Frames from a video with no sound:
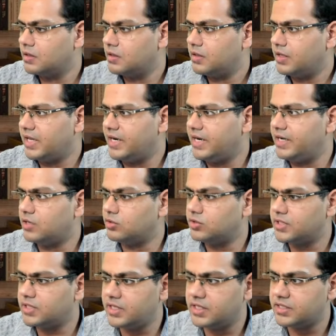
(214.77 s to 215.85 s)
any doubts
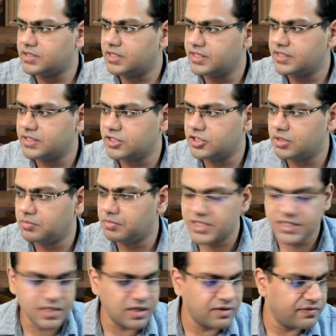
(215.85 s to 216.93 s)
in the yesterday's session,
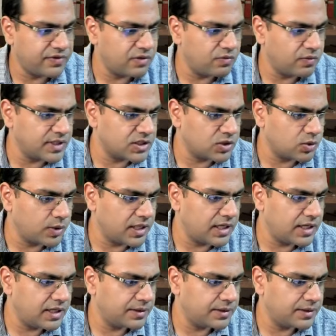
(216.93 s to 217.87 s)
please confirm once quickly.